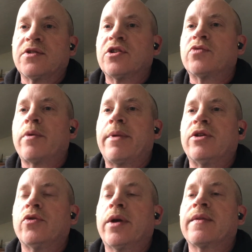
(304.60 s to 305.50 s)
since we've been
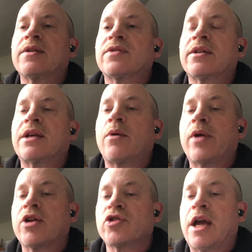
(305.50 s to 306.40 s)
doing this that uh, we
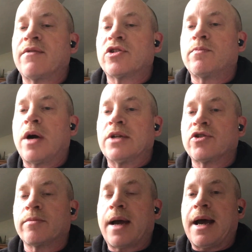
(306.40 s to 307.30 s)
actually have a
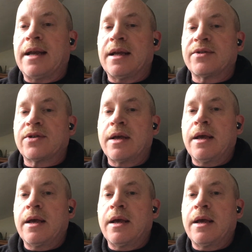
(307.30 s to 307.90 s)
sponsor behind us,